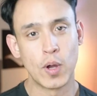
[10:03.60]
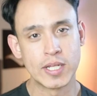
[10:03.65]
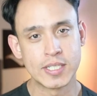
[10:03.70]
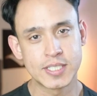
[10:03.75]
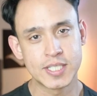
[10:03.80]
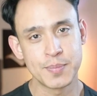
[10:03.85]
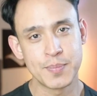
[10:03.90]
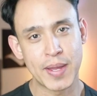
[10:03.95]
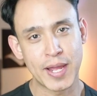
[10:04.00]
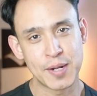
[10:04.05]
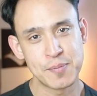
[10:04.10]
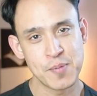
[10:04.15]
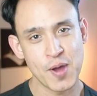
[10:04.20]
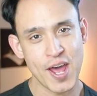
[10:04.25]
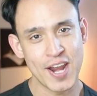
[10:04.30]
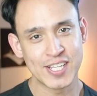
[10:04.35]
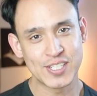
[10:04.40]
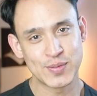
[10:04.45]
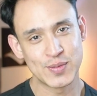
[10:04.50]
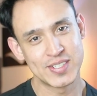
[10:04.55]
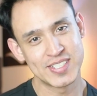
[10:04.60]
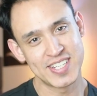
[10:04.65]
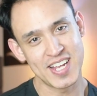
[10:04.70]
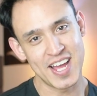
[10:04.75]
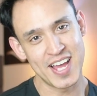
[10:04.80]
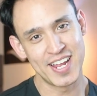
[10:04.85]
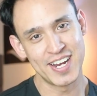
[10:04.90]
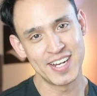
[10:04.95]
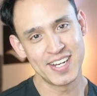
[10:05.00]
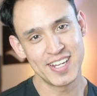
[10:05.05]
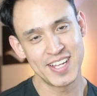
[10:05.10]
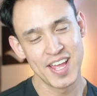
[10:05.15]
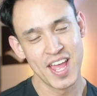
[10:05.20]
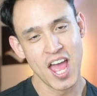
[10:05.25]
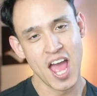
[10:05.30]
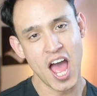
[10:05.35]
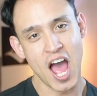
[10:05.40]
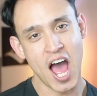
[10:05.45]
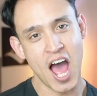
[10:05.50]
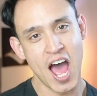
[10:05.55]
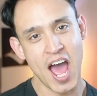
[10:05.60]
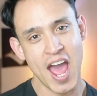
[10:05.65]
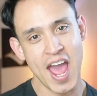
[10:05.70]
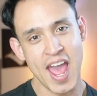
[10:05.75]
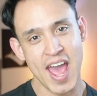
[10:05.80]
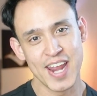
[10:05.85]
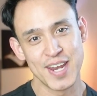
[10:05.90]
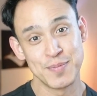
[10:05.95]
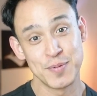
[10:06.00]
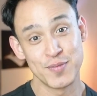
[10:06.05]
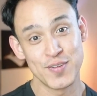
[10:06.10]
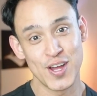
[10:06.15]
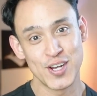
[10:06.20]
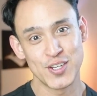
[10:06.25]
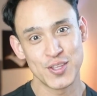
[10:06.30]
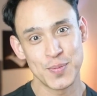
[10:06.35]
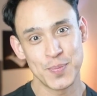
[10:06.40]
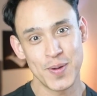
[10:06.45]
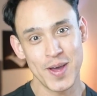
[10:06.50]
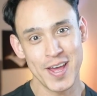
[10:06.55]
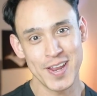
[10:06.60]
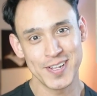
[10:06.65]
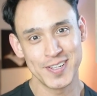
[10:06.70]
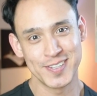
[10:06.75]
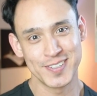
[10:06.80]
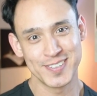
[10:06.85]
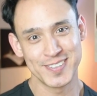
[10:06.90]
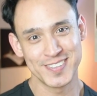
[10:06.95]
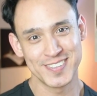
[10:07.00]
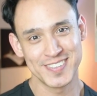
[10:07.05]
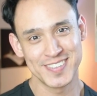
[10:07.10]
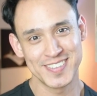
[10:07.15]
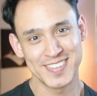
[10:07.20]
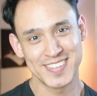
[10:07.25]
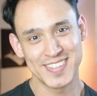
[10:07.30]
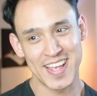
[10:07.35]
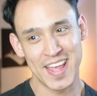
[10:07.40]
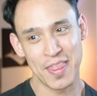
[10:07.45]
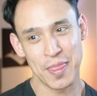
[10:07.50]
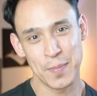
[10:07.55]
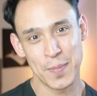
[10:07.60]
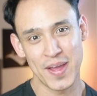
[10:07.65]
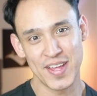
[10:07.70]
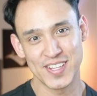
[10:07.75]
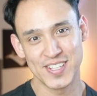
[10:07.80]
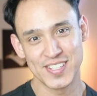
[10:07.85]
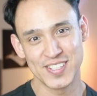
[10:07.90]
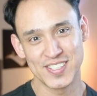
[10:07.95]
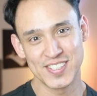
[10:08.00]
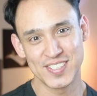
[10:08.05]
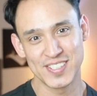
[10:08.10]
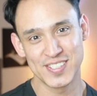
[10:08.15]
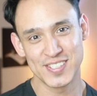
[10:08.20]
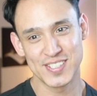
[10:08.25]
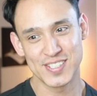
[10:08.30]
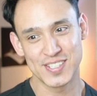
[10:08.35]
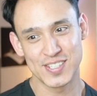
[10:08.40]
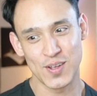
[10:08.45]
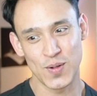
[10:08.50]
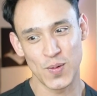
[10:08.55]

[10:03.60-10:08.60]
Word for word: Once the main bodice was done, I had to move on to the buttons, and the buttons